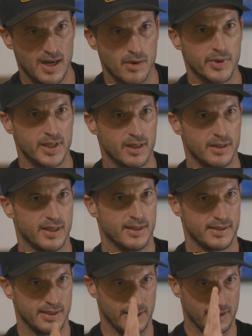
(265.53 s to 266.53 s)
area
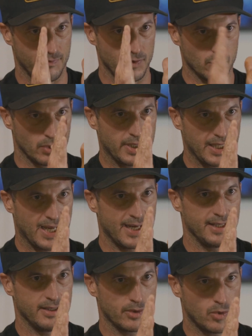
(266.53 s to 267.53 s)
that, like, if you're looking
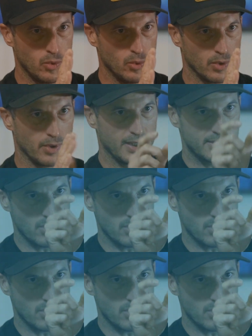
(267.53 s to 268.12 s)
at it in the cooler,